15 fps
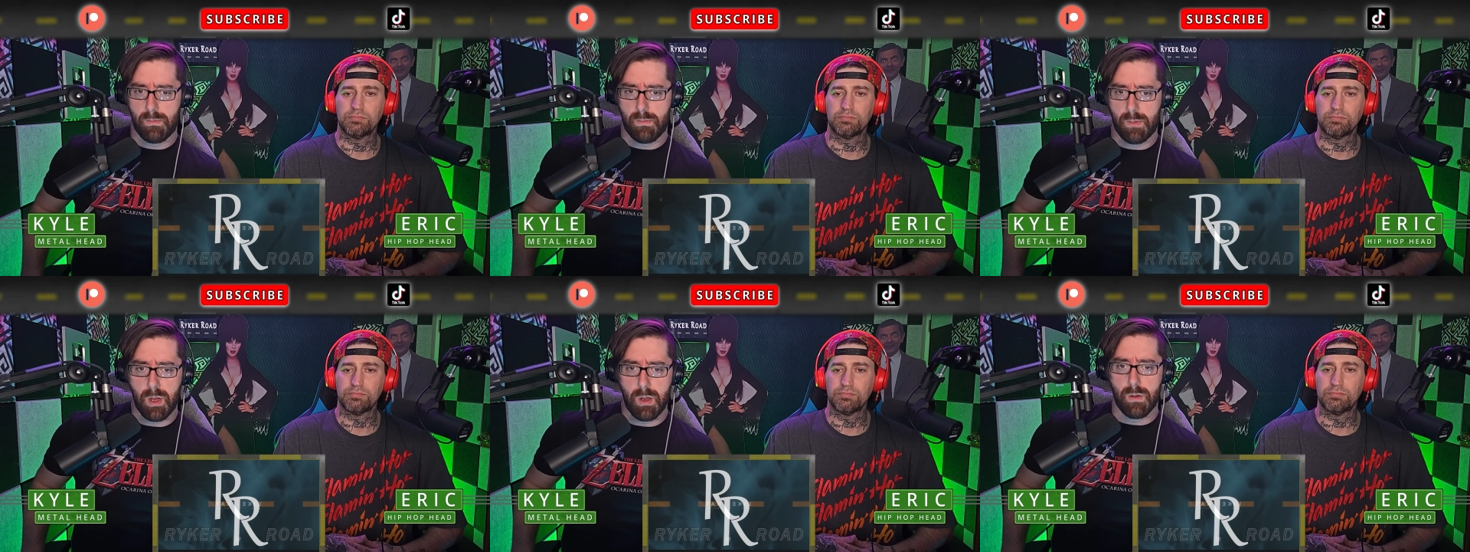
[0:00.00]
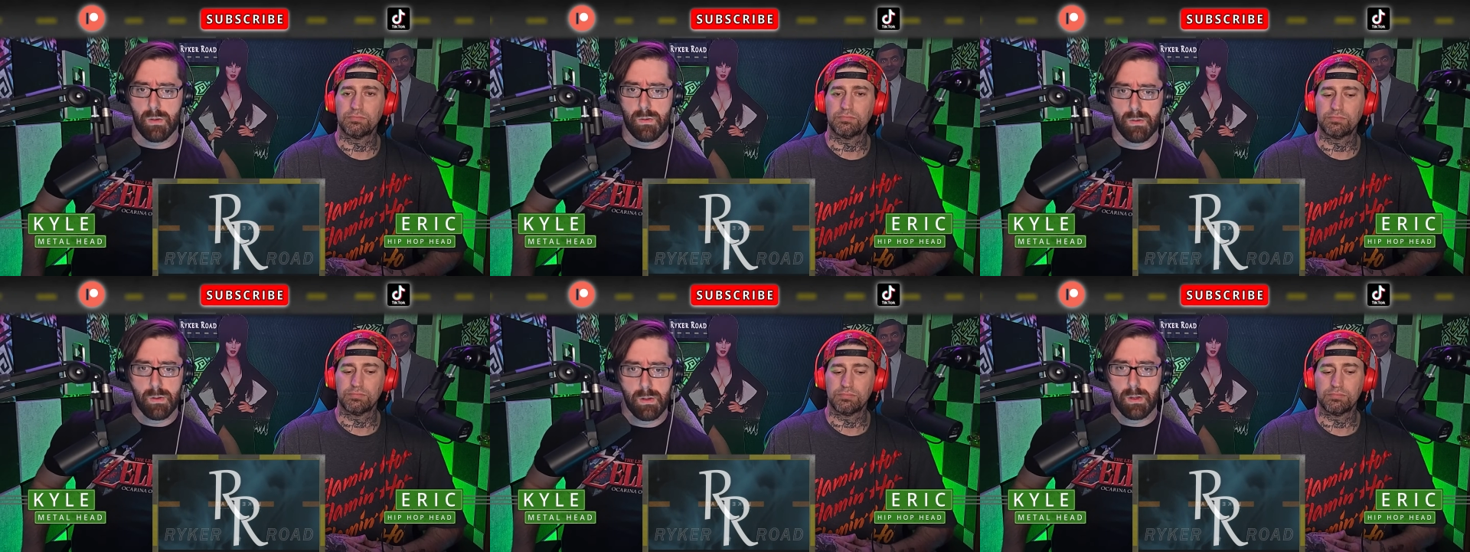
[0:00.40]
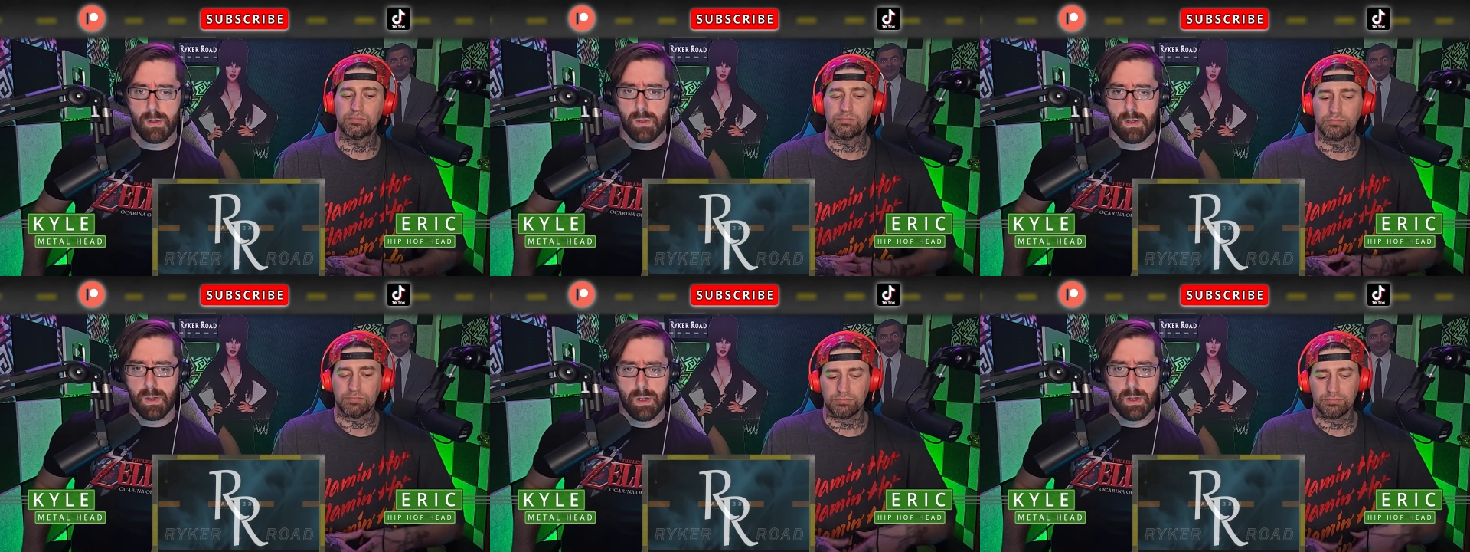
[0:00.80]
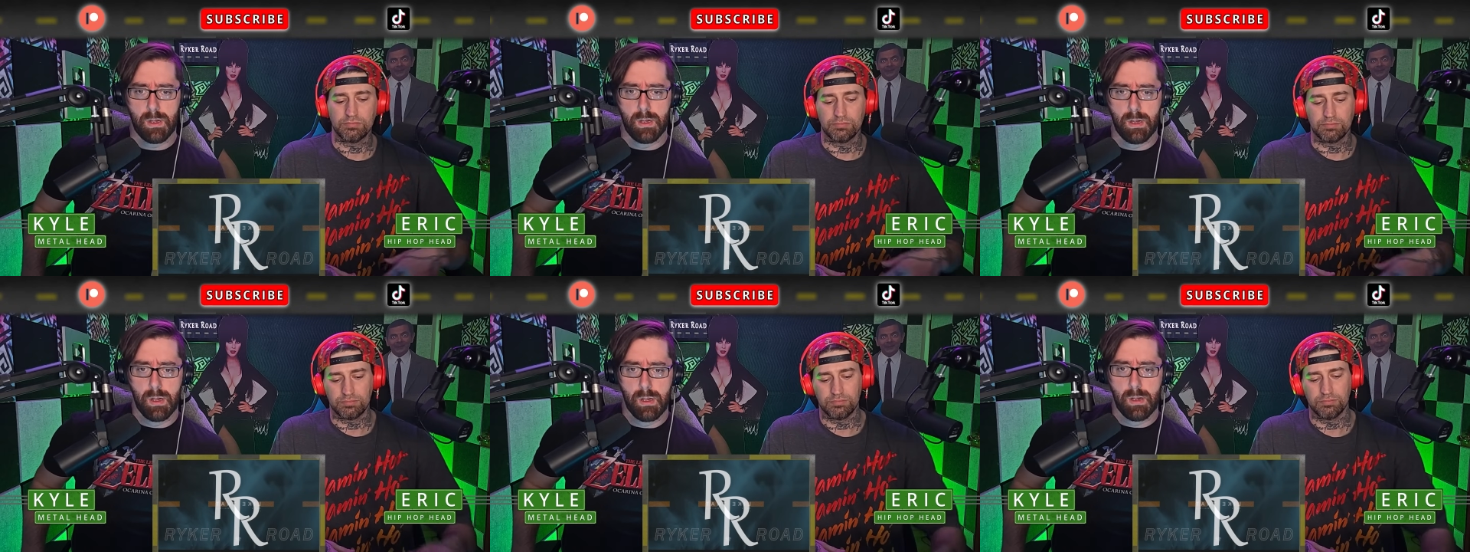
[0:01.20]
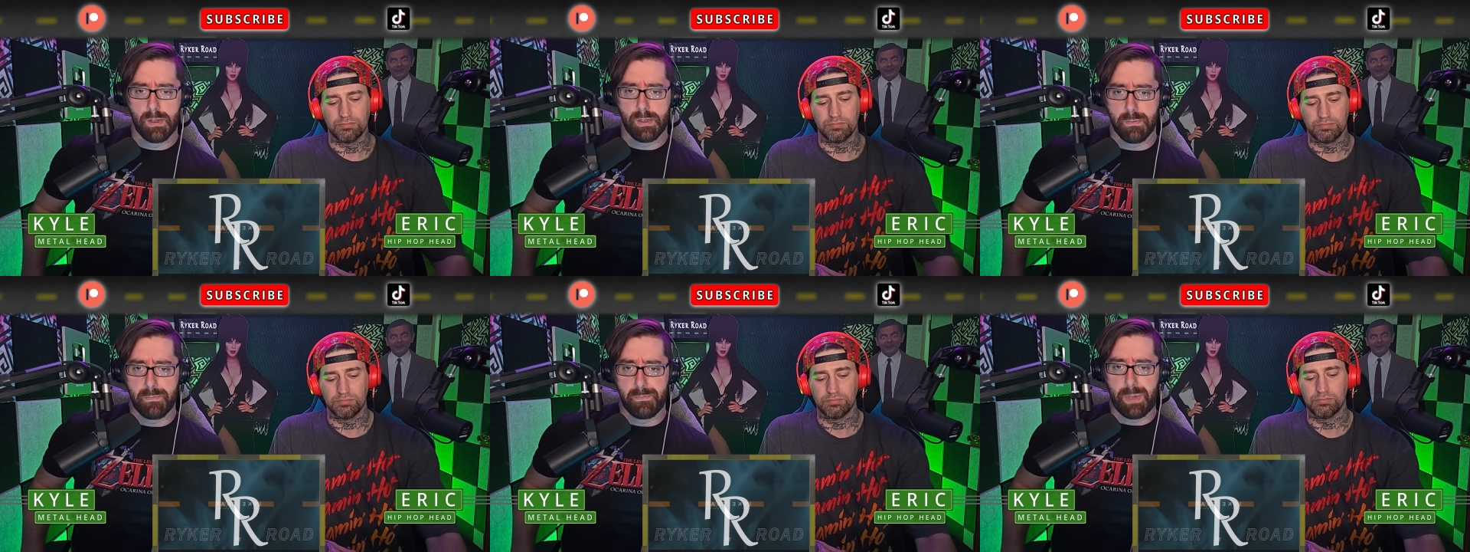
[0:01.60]
Speaker 1: Oh.
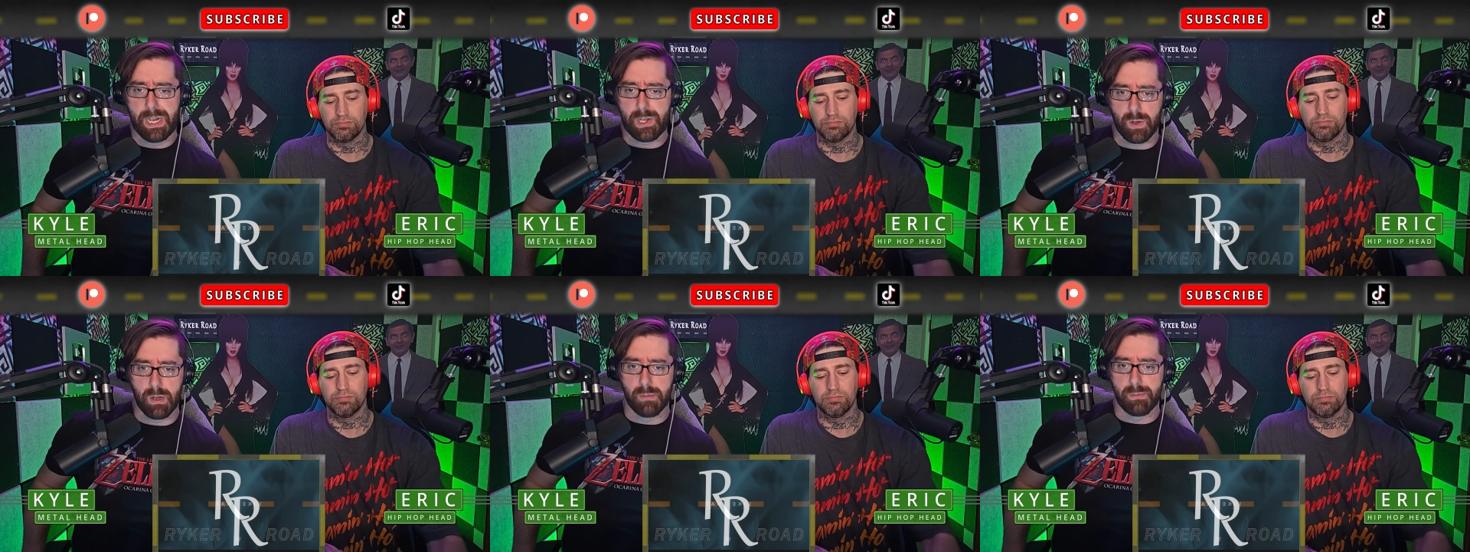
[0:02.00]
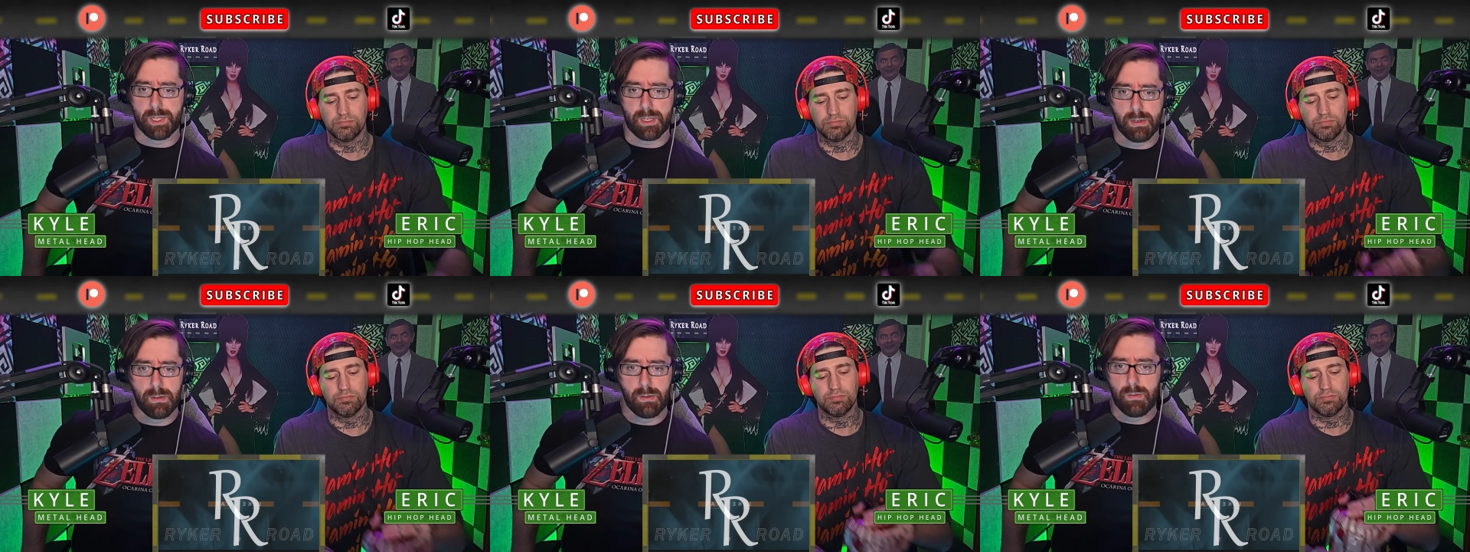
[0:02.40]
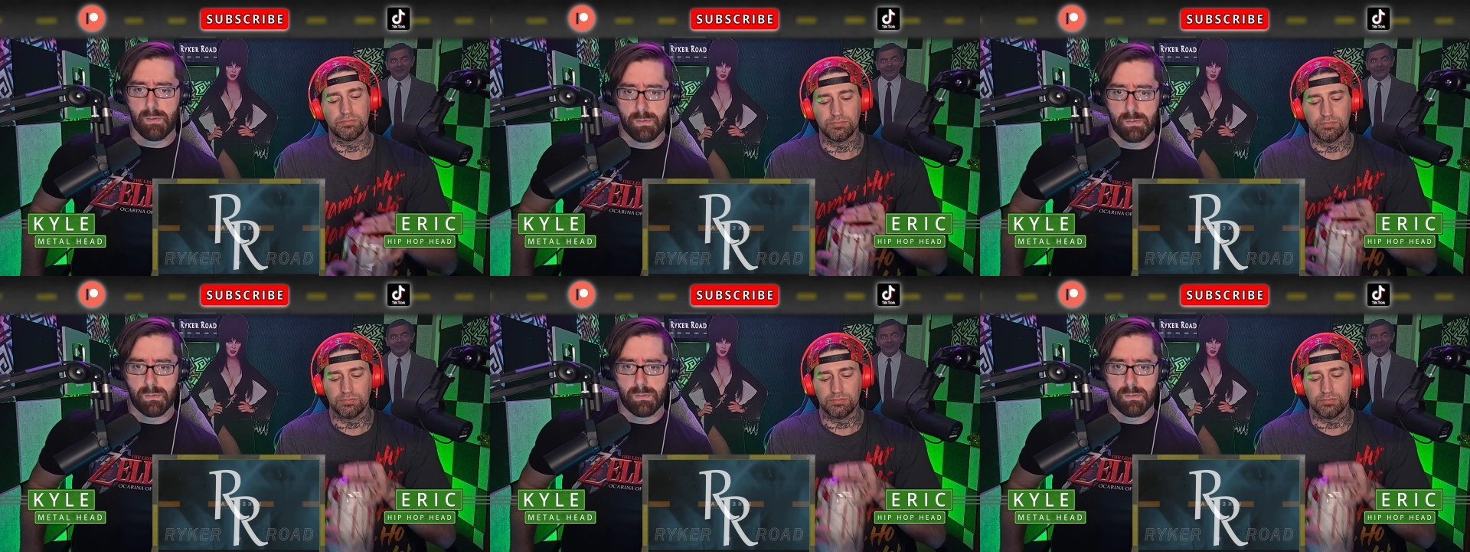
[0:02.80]
Big drums. Ooh.